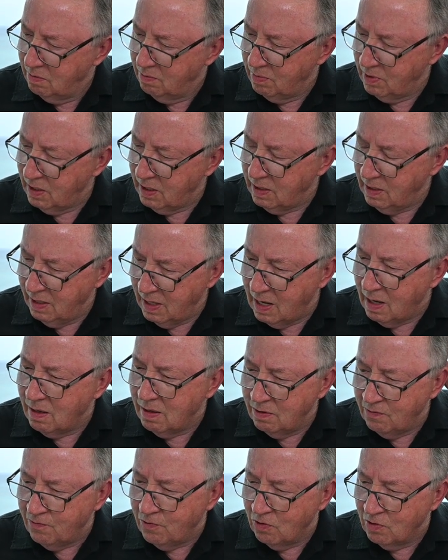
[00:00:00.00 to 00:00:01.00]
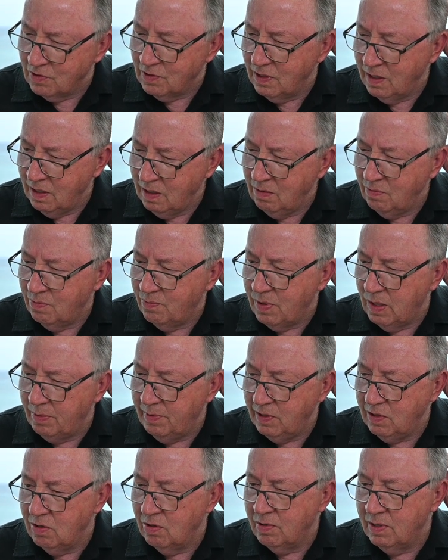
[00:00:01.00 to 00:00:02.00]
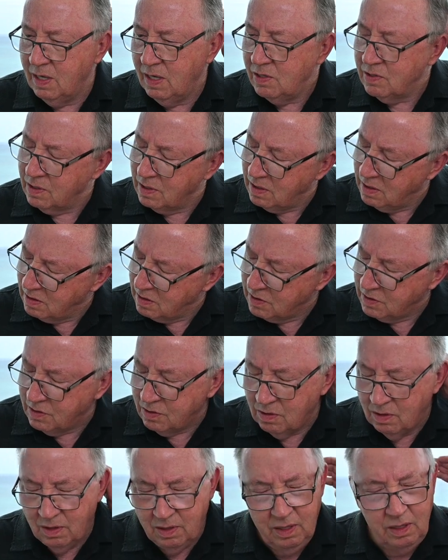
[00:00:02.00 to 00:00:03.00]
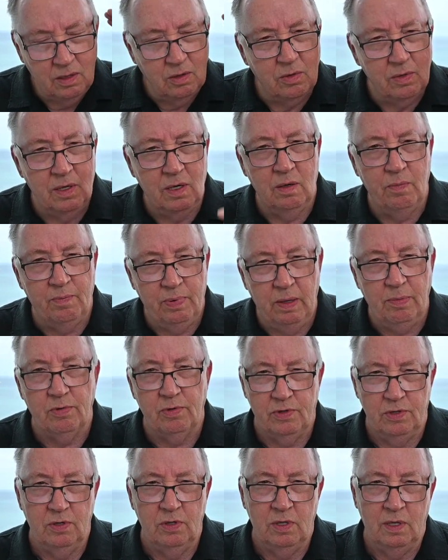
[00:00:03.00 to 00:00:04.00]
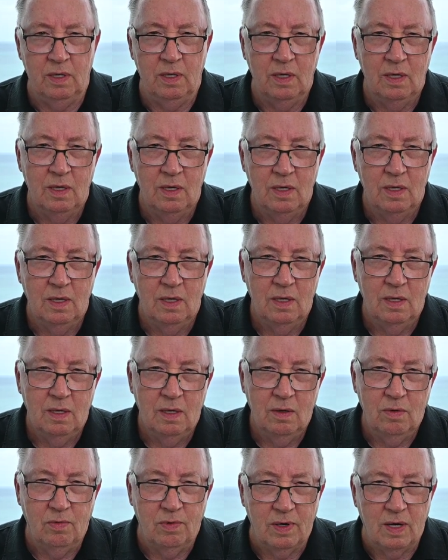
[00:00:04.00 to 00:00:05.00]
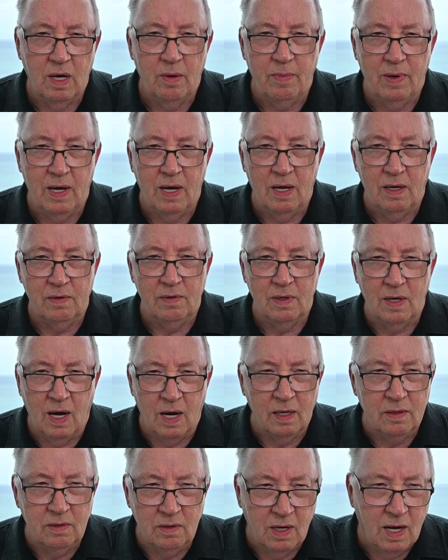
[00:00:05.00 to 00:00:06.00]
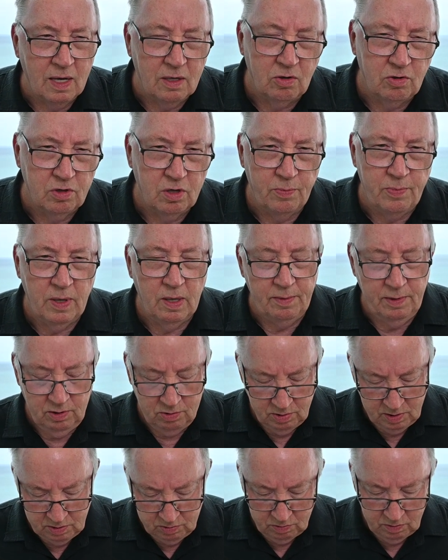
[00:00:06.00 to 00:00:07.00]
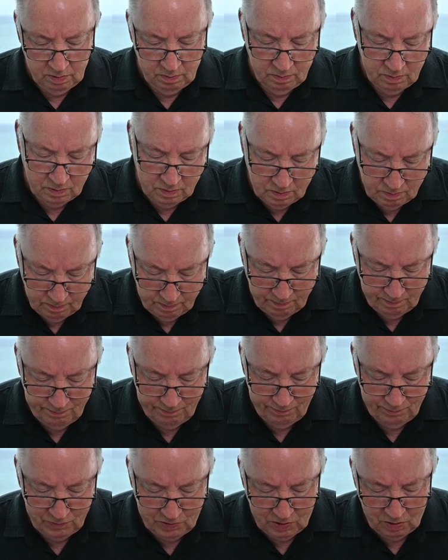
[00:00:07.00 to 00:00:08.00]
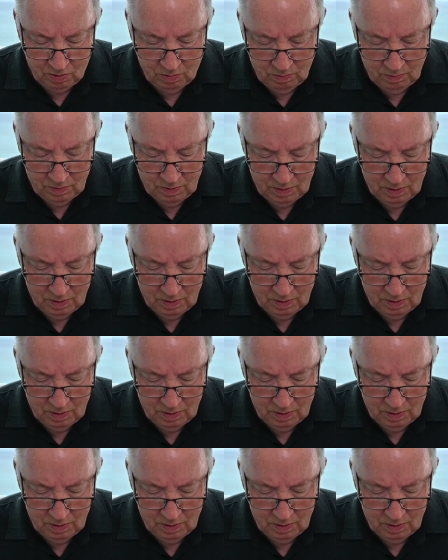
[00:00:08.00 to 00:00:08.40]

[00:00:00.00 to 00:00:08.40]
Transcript: But yeah, unfortunately, public urination is legal here and people do it. When I'm out, I go to a public restroom. So,